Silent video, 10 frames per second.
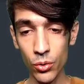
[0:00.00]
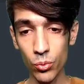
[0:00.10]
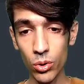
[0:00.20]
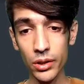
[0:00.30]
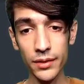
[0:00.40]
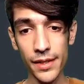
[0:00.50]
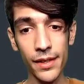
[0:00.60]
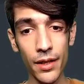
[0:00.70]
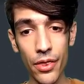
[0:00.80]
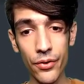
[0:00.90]
What the
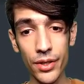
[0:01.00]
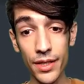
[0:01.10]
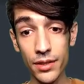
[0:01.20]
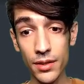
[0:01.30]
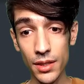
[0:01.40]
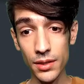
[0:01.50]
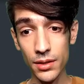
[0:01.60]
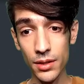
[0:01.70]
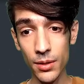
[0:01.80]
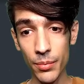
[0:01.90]
hell? 3
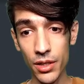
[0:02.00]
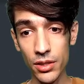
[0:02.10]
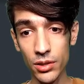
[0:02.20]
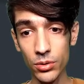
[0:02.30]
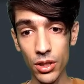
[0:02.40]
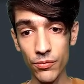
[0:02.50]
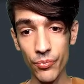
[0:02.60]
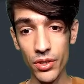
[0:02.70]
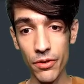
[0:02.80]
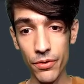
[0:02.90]
existing commands? How
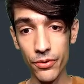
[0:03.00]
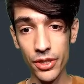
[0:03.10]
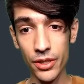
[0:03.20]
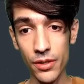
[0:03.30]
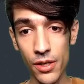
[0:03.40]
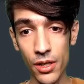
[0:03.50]
3?